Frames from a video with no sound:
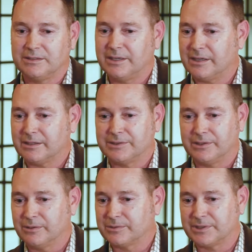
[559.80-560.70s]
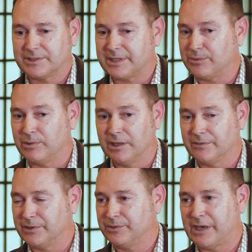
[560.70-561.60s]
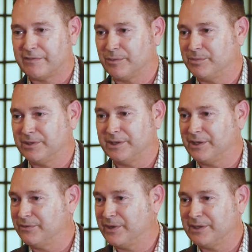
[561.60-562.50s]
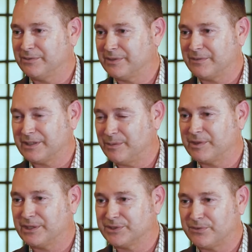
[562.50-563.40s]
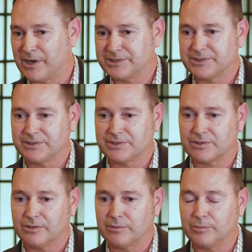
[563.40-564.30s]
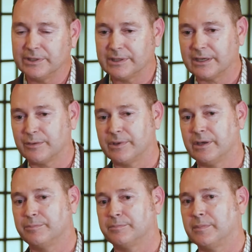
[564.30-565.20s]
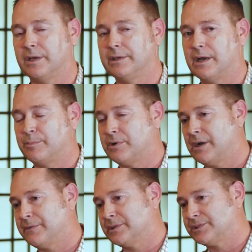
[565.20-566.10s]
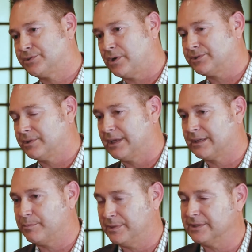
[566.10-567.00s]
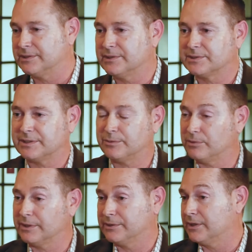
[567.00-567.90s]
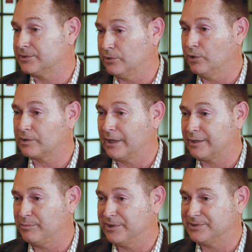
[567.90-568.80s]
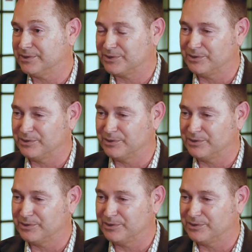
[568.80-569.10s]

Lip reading: Yeah, to stay relevant, you have to be innovative. You have to keep things fresh. So we talk about a nonprofit structured like a business. It really does look like a business.